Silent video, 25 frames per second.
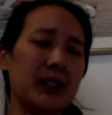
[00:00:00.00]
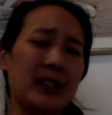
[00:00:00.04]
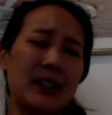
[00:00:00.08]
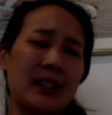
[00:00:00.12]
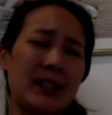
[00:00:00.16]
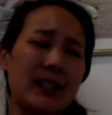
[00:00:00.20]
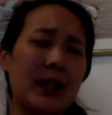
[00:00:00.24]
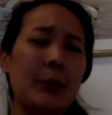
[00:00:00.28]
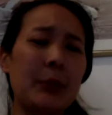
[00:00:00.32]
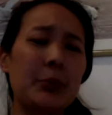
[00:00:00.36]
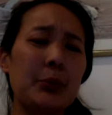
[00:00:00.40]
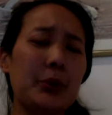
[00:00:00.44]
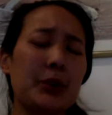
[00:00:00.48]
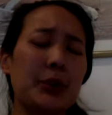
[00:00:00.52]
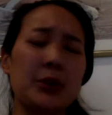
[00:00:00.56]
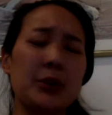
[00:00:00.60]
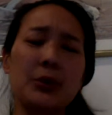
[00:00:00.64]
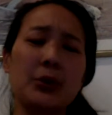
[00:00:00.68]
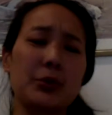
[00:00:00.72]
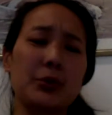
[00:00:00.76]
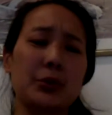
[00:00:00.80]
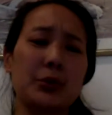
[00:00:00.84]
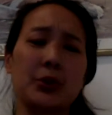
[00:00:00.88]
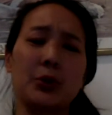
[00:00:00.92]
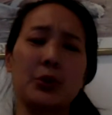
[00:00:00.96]
And at that point,
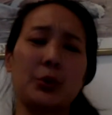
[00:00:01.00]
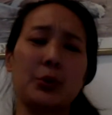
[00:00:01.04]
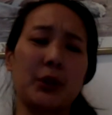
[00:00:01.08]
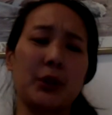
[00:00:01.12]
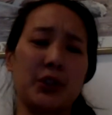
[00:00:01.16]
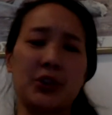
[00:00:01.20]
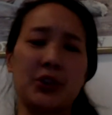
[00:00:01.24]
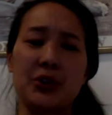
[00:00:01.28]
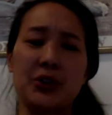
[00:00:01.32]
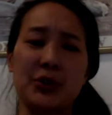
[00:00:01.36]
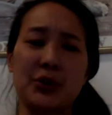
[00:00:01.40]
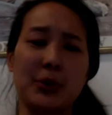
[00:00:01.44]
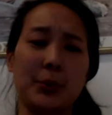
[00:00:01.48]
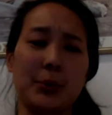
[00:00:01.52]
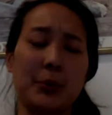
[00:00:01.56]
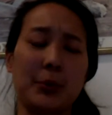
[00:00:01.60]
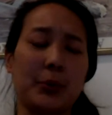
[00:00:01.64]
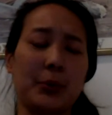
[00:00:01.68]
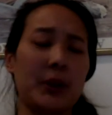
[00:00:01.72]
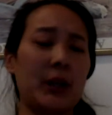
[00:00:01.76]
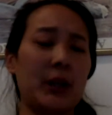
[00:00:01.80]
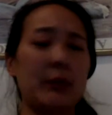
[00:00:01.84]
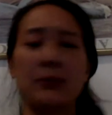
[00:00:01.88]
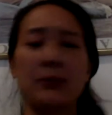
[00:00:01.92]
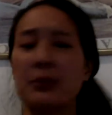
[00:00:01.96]
you don't know which
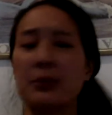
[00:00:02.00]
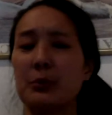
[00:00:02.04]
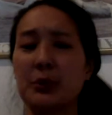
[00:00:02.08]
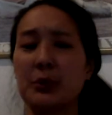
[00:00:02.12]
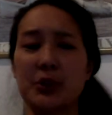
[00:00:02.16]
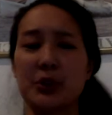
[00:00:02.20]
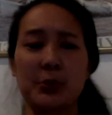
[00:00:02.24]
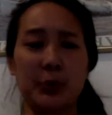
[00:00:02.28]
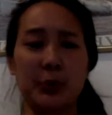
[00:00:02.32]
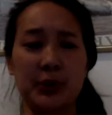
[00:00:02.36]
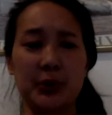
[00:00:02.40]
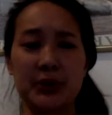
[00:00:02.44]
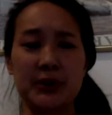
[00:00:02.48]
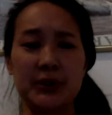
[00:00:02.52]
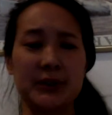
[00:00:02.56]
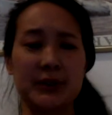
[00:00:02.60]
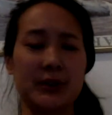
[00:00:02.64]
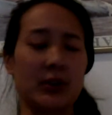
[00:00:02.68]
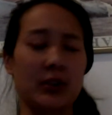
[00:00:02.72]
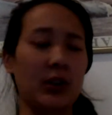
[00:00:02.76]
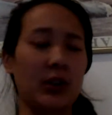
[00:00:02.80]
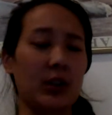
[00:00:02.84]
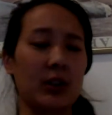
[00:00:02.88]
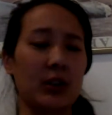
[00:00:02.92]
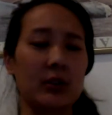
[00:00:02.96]
soap came from which
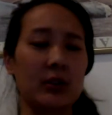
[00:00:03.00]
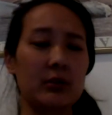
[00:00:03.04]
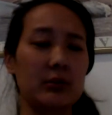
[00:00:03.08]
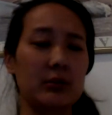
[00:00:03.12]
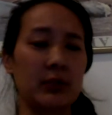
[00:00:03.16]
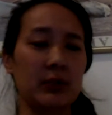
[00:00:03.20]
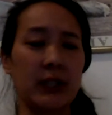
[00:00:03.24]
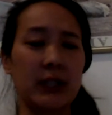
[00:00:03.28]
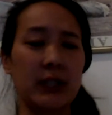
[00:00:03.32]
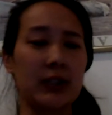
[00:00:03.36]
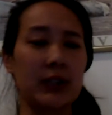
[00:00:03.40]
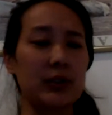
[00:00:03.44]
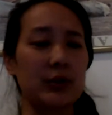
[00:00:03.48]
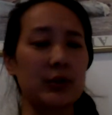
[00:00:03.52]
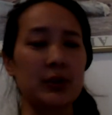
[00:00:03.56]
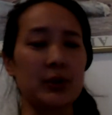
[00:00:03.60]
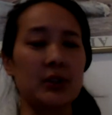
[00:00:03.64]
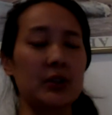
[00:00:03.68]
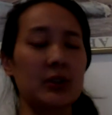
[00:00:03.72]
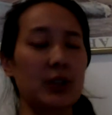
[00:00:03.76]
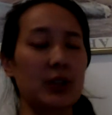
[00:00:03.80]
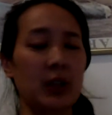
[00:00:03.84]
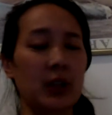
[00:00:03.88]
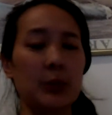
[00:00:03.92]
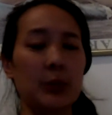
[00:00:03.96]
person's car, right? So
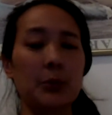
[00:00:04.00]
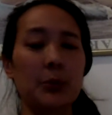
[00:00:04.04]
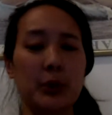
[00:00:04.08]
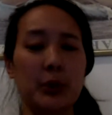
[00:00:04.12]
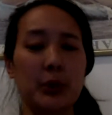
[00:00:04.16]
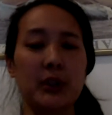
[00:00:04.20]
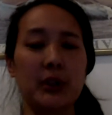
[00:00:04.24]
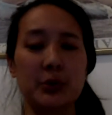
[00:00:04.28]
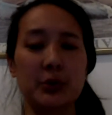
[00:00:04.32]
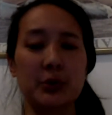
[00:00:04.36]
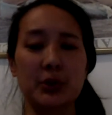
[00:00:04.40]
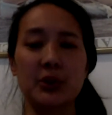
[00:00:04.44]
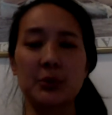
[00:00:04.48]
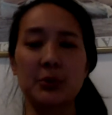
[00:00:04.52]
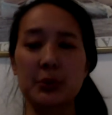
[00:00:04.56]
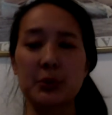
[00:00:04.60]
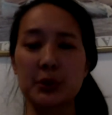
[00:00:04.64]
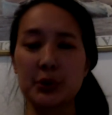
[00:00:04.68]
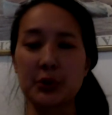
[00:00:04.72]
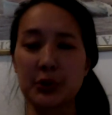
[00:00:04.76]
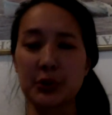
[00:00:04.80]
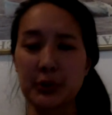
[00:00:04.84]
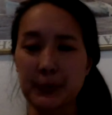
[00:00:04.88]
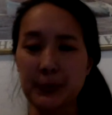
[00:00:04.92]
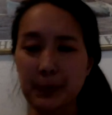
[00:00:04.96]
it's non-point source
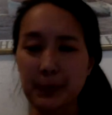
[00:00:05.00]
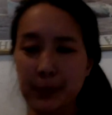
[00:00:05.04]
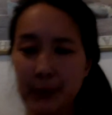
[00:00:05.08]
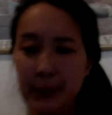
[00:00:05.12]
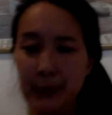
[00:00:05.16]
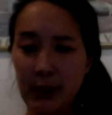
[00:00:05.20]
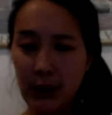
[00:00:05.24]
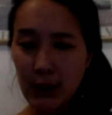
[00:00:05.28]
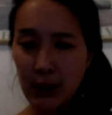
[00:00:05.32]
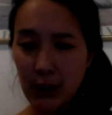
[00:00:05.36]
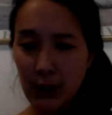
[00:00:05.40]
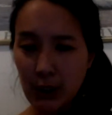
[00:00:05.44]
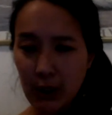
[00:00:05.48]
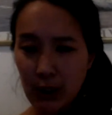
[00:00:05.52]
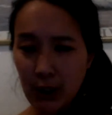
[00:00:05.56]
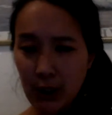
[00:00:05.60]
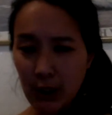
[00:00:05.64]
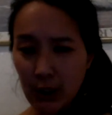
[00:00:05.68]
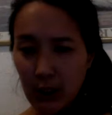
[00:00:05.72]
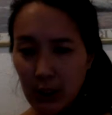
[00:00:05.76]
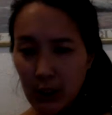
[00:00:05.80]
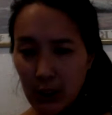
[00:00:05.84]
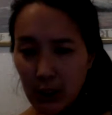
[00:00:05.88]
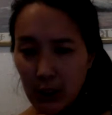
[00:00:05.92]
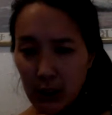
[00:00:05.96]
pollution.
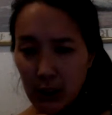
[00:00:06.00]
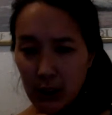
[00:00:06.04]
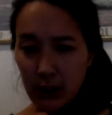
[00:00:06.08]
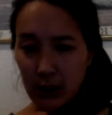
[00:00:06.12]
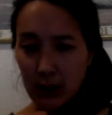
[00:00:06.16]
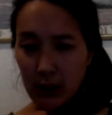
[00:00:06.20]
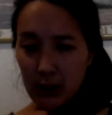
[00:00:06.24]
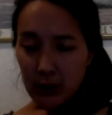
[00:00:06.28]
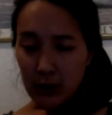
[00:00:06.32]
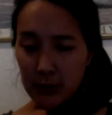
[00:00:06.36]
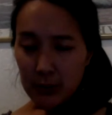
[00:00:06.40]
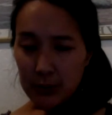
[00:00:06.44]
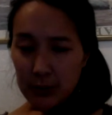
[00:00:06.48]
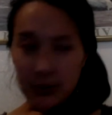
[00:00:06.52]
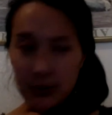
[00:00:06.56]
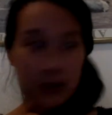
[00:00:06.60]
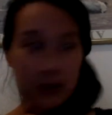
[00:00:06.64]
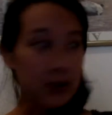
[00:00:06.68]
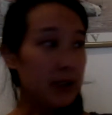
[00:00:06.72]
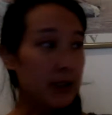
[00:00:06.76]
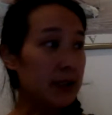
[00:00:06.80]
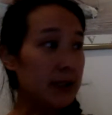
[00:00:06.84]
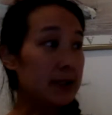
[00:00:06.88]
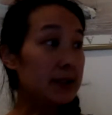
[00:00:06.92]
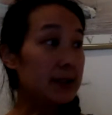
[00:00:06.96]

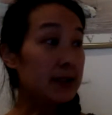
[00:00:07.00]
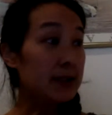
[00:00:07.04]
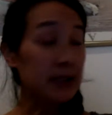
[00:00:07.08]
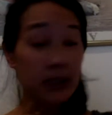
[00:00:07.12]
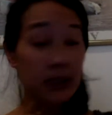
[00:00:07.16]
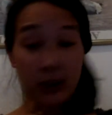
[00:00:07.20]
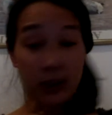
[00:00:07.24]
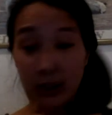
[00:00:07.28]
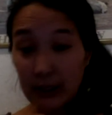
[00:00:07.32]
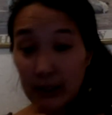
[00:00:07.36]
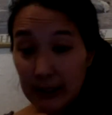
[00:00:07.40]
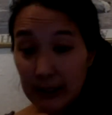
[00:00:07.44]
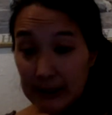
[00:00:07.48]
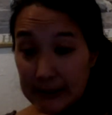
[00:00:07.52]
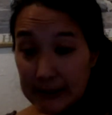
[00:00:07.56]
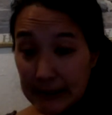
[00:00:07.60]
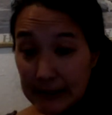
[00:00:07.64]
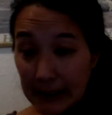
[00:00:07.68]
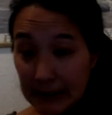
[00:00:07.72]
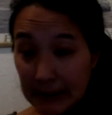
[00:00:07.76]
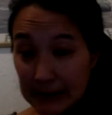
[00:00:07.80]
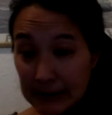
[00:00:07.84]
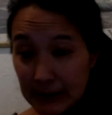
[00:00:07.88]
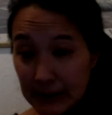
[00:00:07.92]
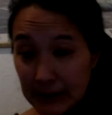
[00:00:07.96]
Looks like Sarah is
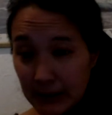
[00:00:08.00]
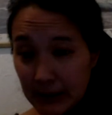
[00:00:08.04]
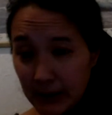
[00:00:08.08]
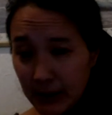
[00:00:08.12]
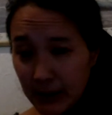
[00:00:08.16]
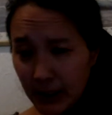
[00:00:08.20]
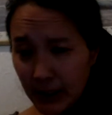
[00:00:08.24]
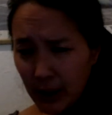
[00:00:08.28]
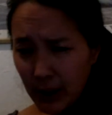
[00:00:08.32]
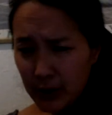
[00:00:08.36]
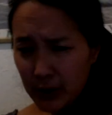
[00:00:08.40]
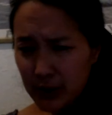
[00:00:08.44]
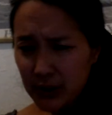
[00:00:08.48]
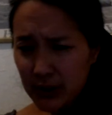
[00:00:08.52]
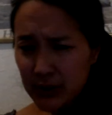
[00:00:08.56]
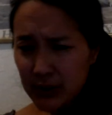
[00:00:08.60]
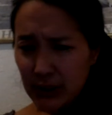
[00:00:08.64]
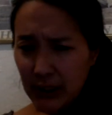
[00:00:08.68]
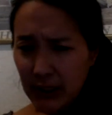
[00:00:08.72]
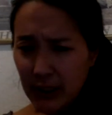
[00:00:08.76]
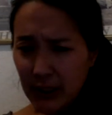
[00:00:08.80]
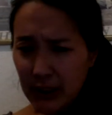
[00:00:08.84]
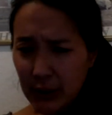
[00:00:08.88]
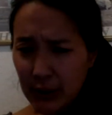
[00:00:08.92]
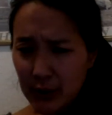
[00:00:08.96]
asking, how
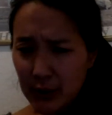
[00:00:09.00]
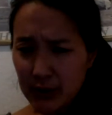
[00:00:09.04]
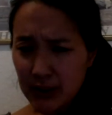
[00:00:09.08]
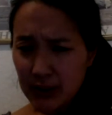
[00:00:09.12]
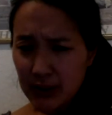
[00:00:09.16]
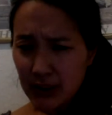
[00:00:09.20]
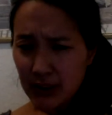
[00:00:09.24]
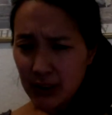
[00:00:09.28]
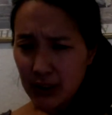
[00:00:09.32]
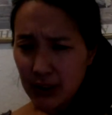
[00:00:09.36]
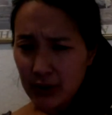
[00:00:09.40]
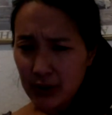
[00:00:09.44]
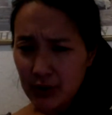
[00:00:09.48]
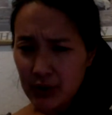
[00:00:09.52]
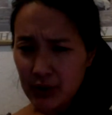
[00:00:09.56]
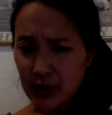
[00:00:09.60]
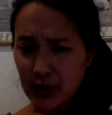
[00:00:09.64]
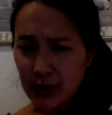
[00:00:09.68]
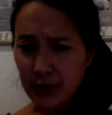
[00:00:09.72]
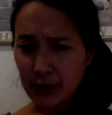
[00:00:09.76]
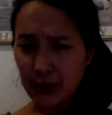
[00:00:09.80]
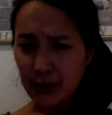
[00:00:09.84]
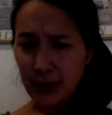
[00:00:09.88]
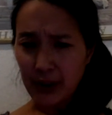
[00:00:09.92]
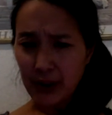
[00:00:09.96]
does using
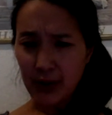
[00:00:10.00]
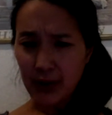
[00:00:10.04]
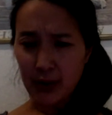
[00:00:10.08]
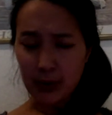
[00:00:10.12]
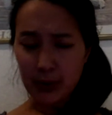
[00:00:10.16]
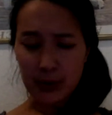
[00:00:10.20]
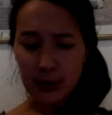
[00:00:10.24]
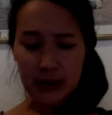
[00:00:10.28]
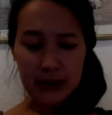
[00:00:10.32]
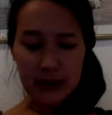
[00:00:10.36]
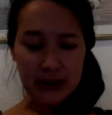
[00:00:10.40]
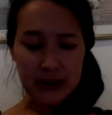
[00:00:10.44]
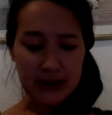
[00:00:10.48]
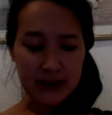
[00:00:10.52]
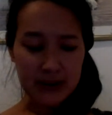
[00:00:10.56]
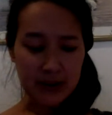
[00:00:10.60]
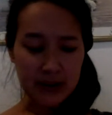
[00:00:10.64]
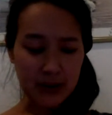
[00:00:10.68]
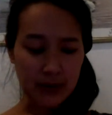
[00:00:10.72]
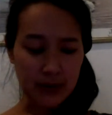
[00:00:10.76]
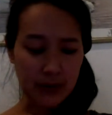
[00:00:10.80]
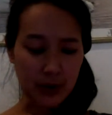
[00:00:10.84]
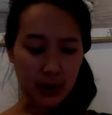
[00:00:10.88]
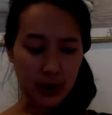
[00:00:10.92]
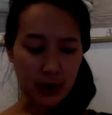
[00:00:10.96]
energy affect the release
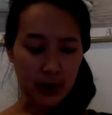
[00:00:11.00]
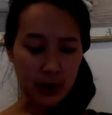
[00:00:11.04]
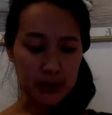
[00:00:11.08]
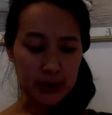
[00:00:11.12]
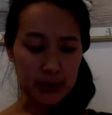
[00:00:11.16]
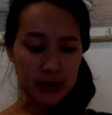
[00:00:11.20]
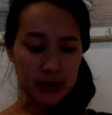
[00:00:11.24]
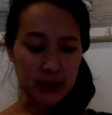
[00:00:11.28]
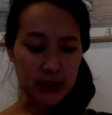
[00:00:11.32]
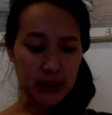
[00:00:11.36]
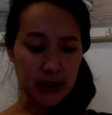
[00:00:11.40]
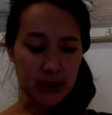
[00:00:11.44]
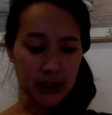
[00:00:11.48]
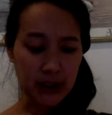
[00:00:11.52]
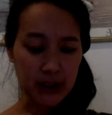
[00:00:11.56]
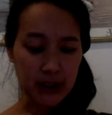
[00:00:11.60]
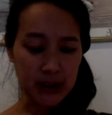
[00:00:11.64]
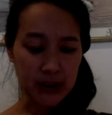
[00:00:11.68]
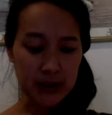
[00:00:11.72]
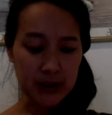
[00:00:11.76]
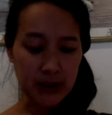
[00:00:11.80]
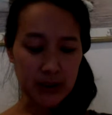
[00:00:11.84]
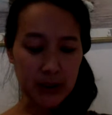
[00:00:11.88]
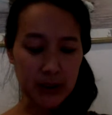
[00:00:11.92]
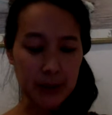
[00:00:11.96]
of carbon
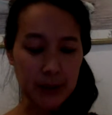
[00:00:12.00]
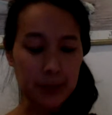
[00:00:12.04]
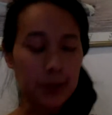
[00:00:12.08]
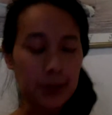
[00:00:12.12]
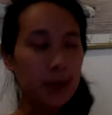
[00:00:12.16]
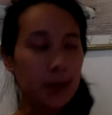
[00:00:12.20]
dioxide?